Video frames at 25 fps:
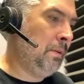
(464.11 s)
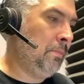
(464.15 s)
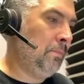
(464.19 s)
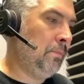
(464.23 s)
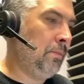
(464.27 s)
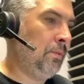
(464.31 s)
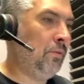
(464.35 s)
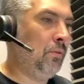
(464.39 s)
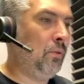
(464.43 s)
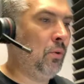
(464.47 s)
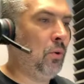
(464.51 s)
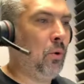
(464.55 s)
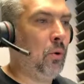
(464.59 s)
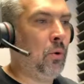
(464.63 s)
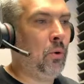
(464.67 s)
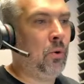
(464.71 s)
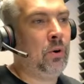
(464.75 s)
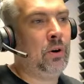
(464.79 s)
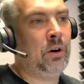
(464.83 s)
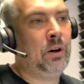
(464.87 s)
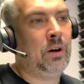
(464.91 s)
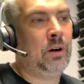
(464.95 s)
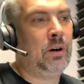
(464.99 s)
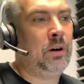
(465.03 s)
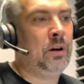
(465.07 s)
before
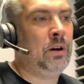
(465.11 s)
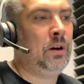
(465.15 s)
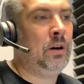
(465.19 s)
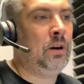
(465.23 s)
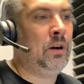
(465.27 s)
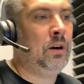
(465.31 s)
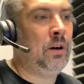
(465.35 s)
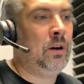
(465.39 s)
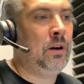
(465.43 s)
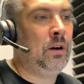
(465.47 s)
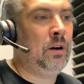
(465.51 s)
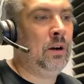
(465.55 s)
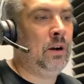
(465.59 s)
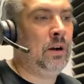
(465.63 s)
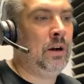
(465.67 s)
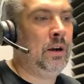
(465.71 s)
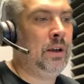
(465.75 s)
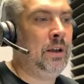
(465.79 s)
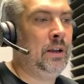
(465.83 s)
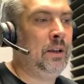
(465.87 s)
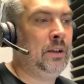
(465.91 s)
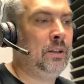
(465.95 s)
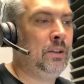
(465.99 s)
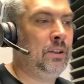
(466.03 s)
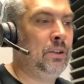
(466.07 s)

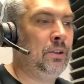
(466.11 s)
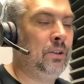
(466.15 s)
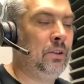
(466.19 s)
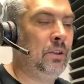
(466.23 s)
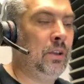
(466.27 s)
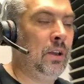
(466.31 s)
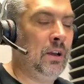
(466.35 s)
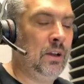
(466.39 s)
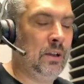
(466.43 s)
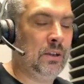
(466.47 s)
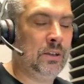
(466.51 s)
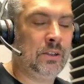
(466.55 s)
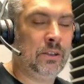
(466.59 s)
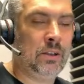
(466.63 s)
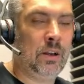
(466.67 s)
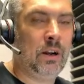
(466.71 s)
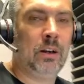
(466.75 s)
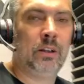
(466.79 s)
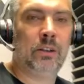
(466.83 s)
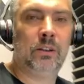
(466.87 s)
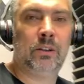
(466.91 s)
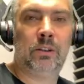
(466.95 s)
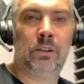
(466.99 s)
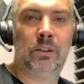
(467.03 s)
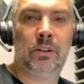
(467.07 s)
I
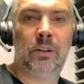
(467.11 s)
start